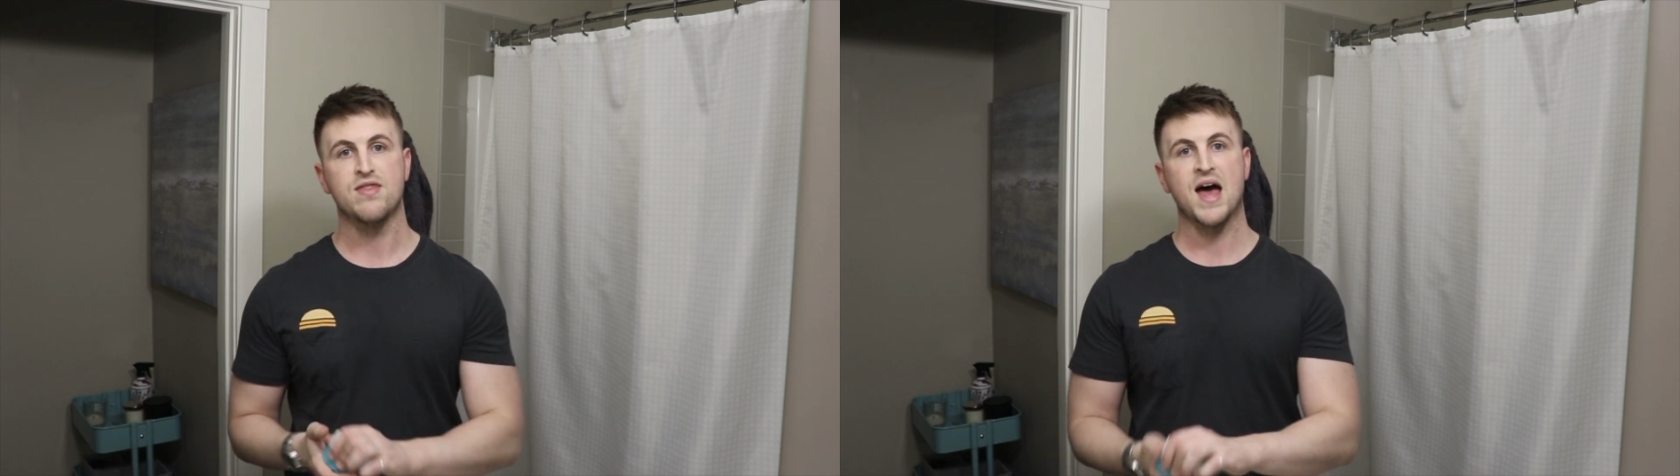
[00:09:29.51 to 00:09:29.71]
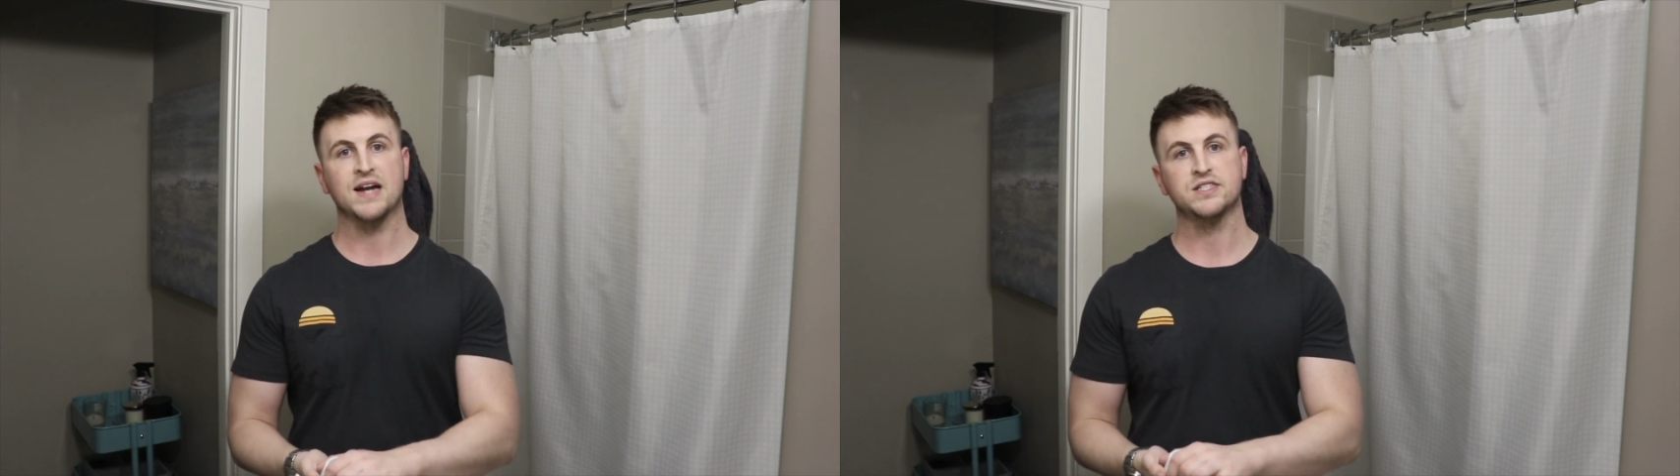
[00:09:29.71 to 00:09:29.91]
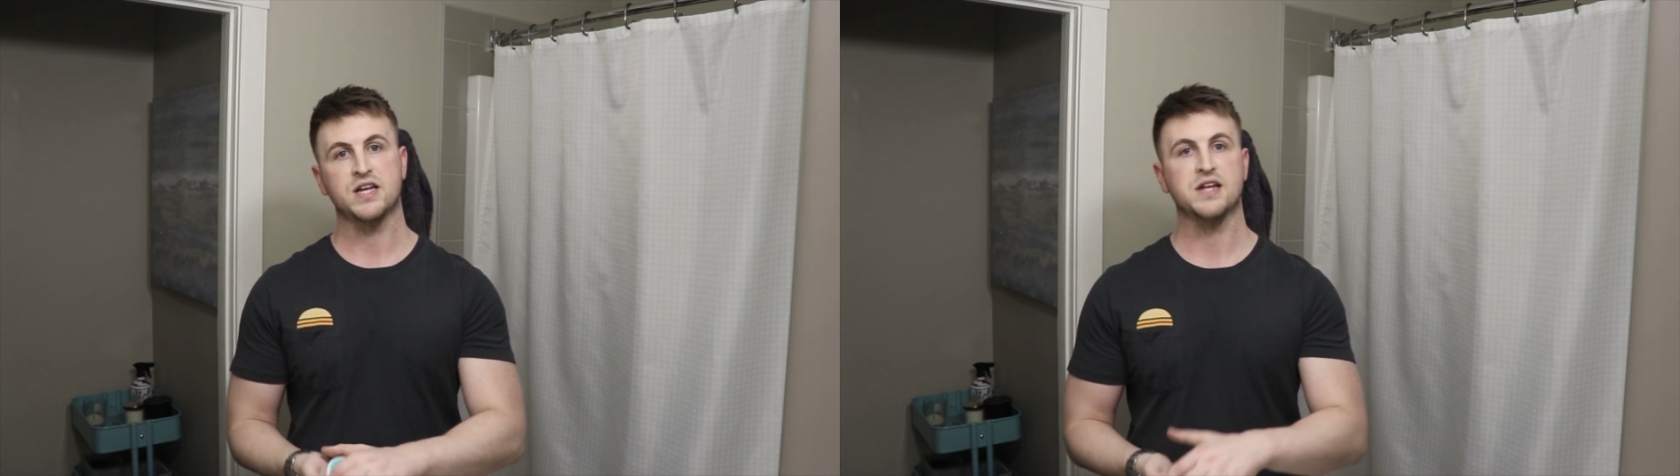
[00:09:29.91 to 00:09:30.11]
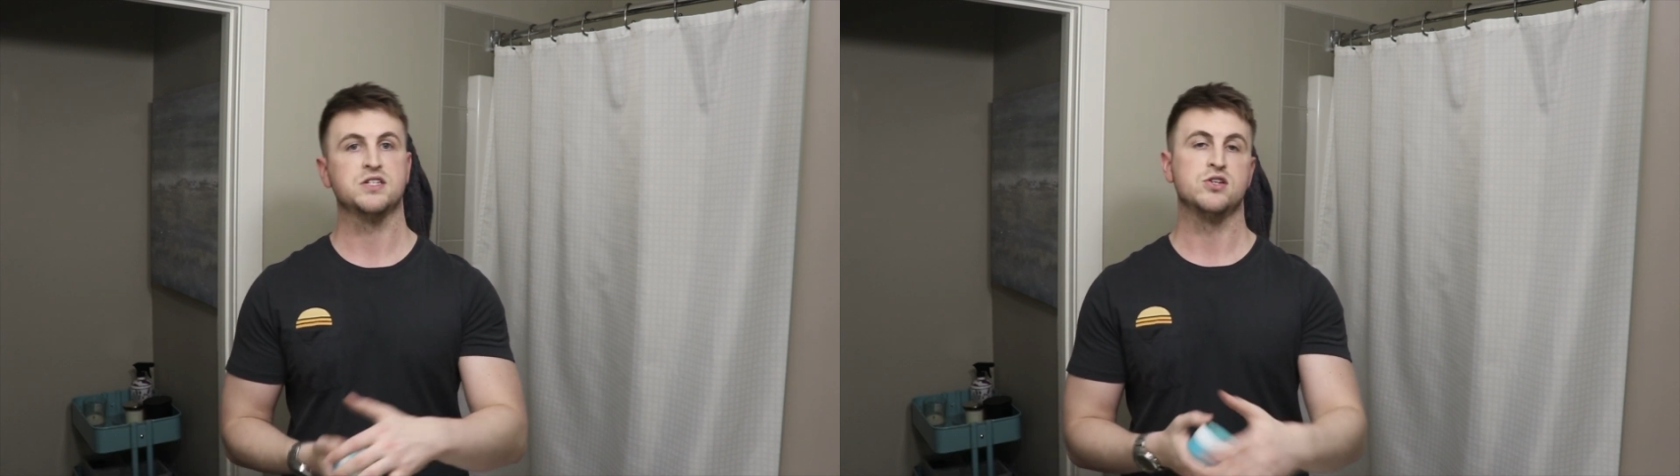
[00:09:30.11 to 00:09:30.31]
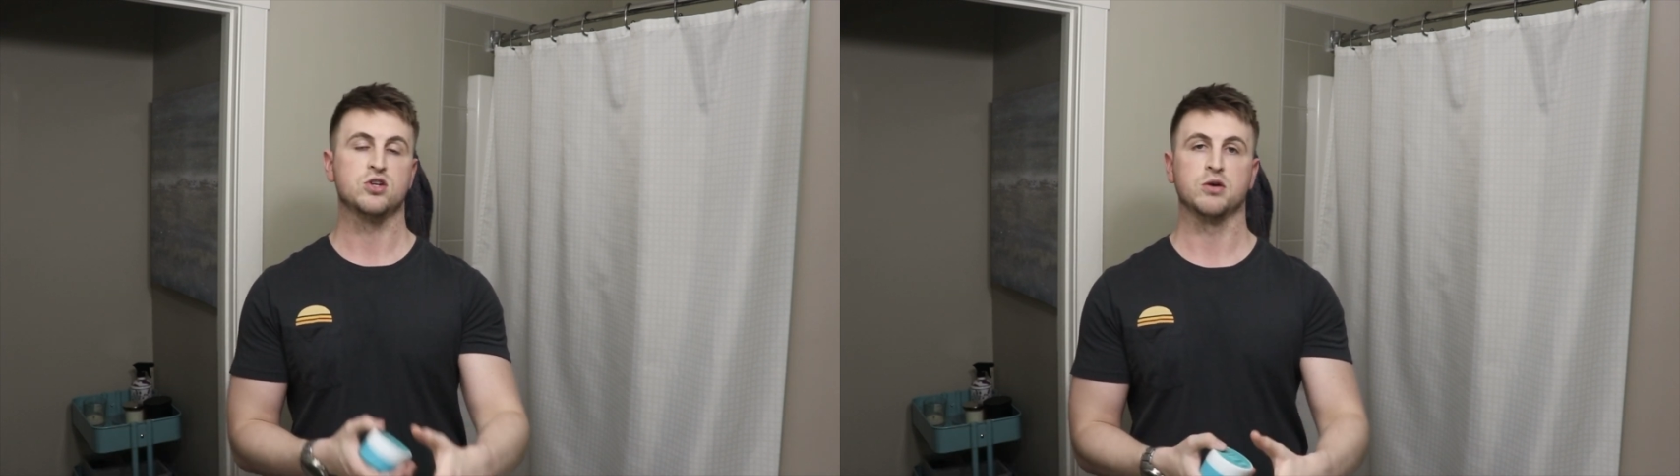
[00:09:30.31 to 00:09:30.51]
that sense
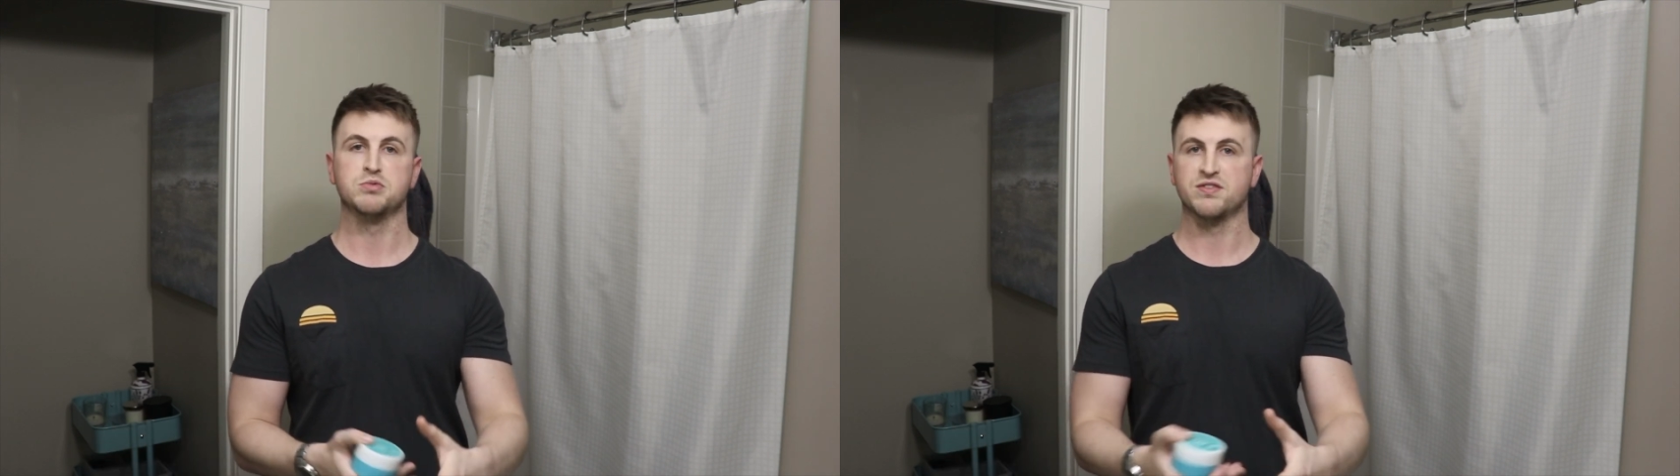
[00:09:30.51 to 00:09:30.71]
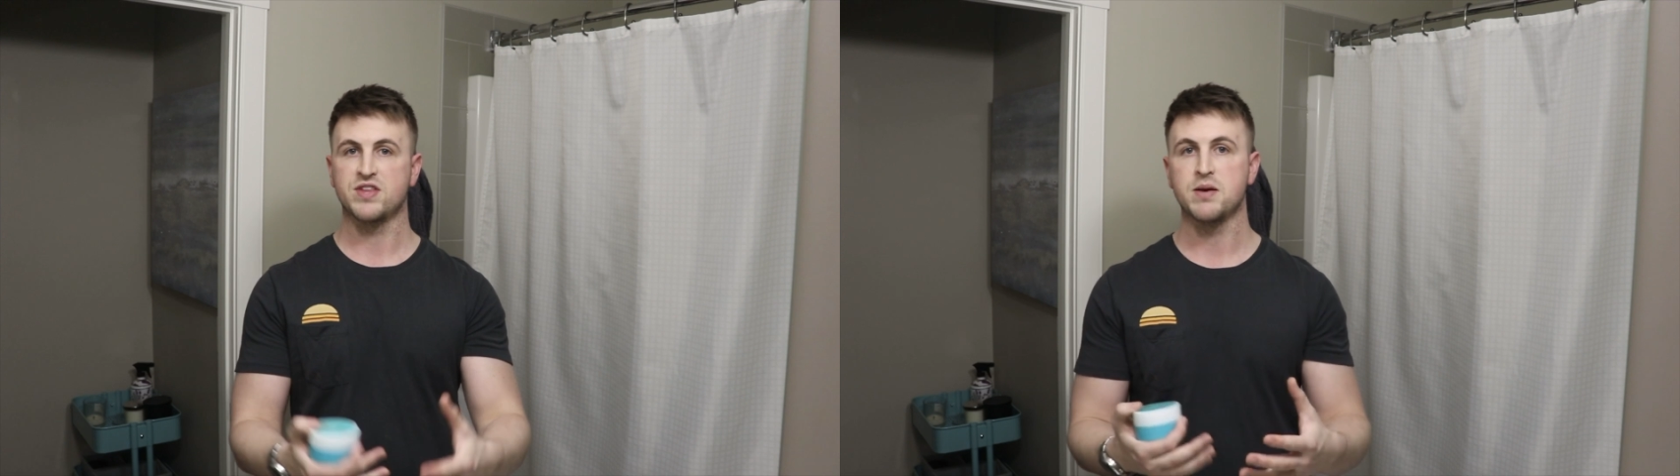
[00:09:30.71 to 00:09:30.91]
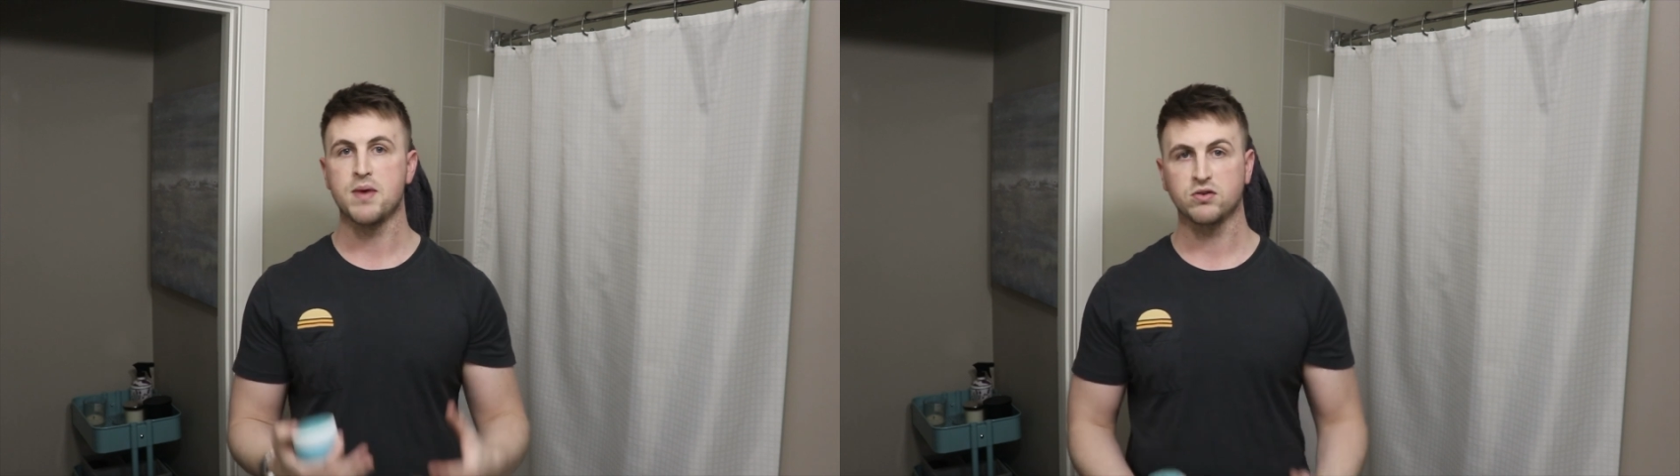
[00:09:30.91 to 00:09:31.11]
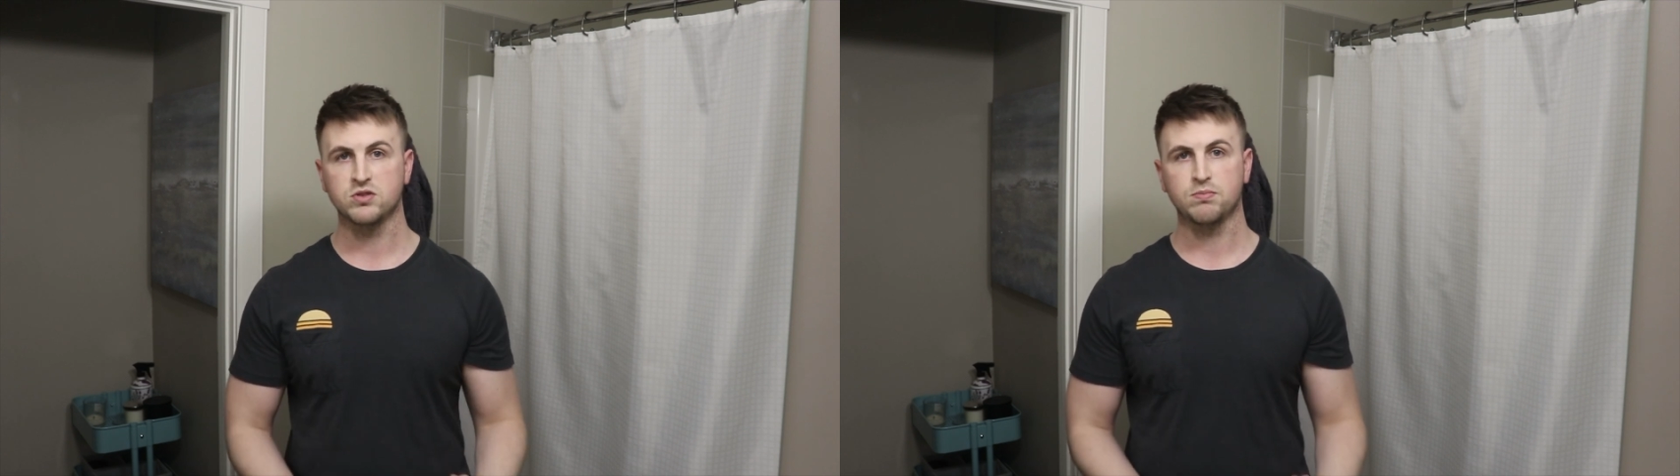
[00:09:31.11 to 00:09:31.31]
in terms of the amount